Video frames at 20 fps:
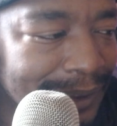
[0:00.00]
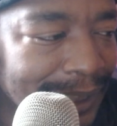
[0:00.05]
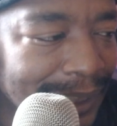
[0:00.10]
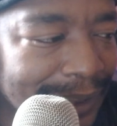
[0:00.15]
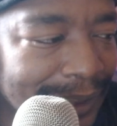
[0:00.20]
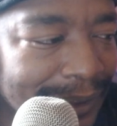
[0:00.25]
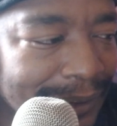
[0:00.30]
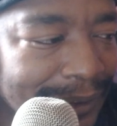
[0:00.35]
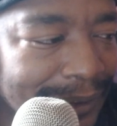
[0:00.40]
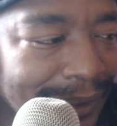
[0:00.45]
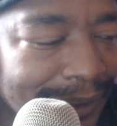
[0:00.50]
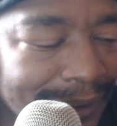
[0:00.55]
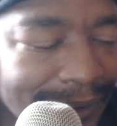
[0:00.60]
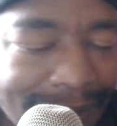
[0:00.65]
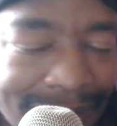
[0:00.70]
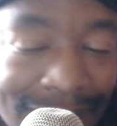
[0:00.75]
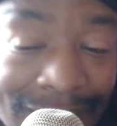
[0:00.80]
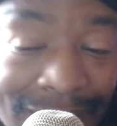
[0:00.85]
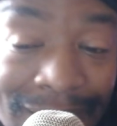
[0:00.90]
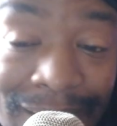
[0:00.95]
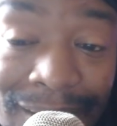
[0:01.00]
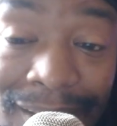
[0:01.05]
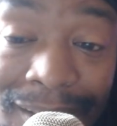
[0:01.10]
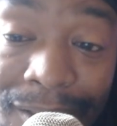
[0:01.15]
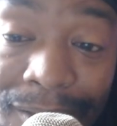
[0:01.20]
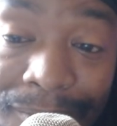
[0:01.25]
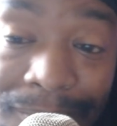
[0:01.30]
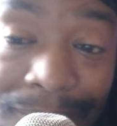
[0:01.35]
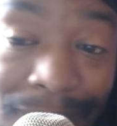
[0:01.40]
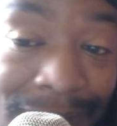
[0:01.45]
slide at that.
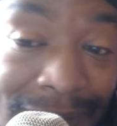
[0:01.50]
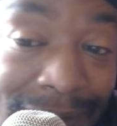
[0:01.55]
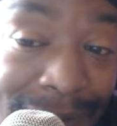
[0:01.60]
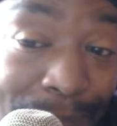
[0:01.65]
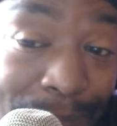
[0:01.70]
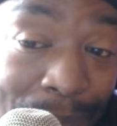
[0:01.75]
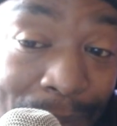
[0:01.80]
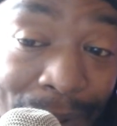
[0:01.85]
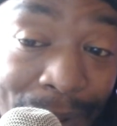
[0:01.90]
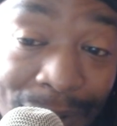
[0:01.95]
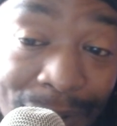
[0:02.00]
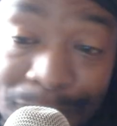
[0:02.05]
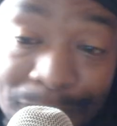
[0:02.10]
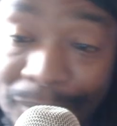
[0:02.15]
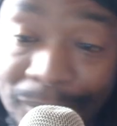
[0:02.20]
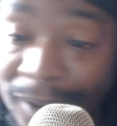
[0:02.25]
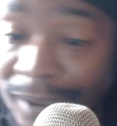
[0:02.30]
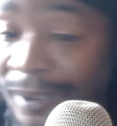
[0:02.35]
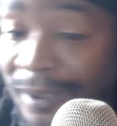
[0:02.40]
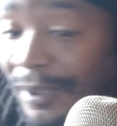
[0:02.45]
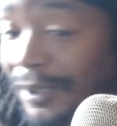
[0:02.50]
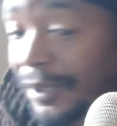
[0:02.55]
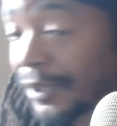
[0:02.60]
Um, these bars, bro.